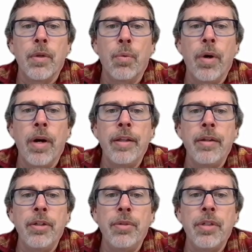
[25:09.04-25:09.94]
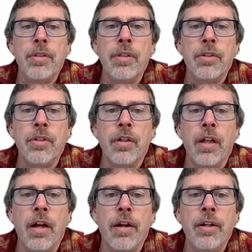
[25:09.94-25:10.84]
Why they're using such
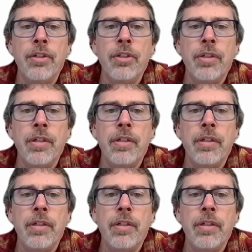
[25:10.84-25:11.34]
large